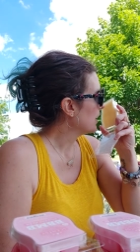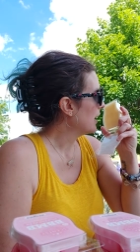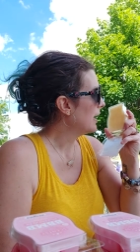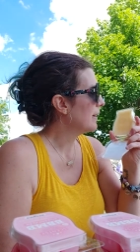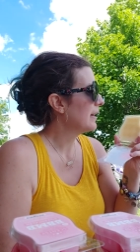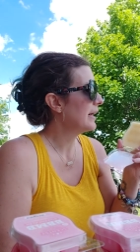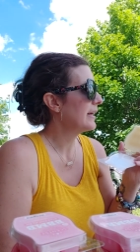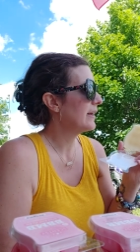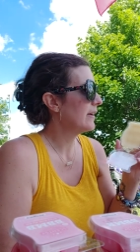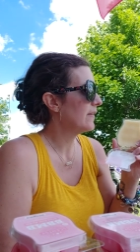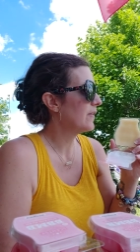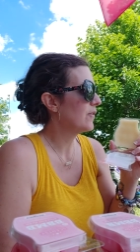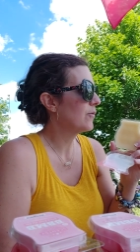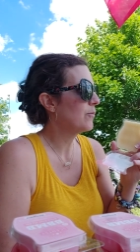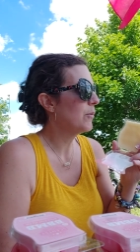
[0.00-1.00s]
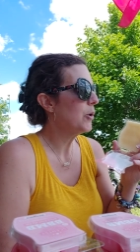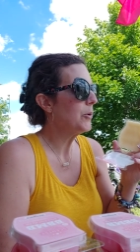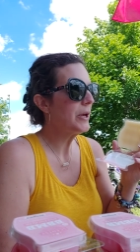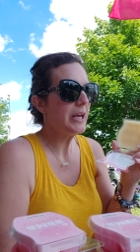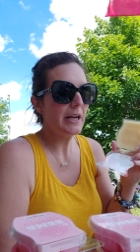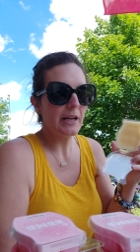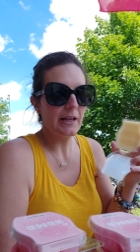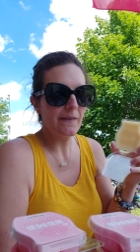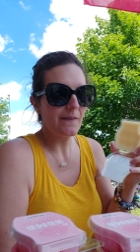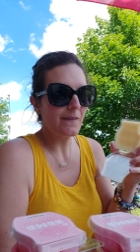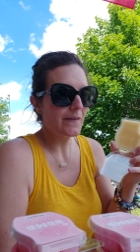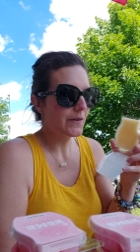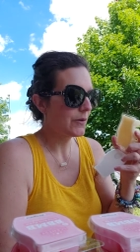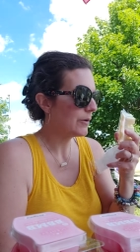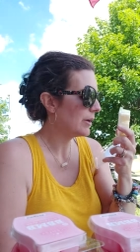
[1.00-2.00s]
and like smokiness
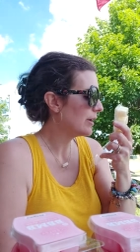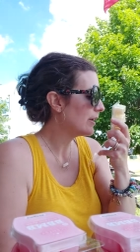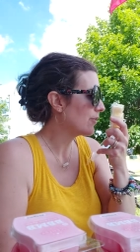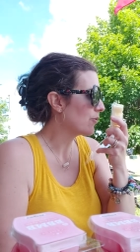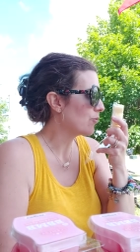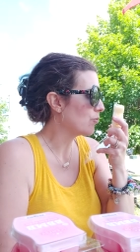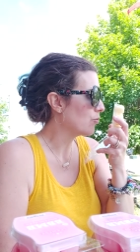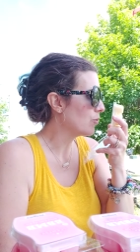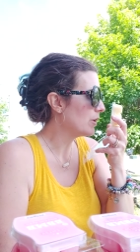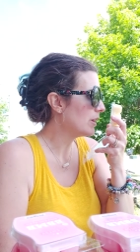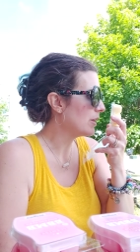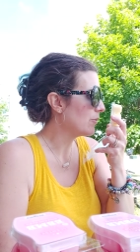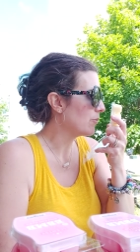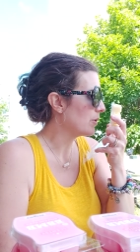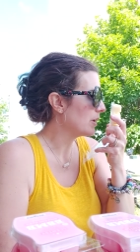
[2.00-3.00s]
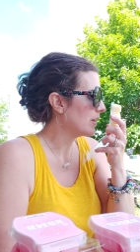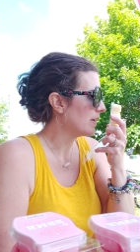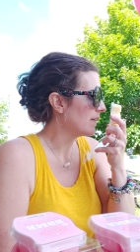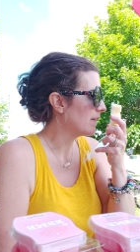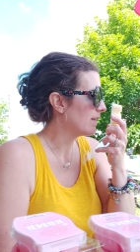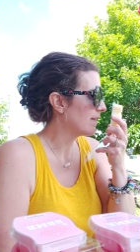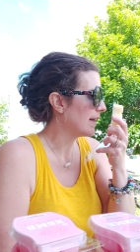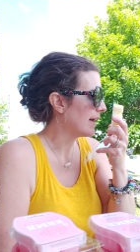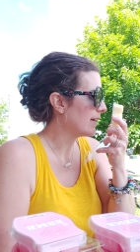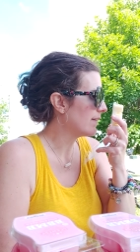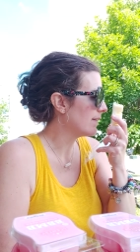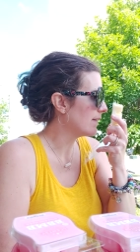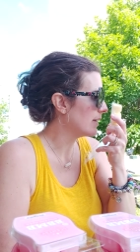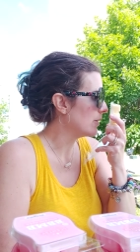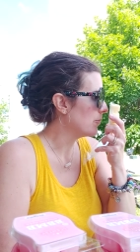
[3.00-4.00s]
to it. It's really, really
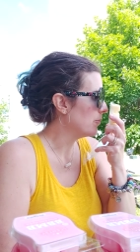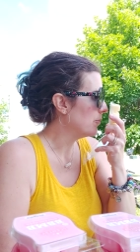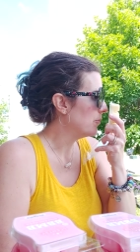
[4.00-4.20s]
sexy.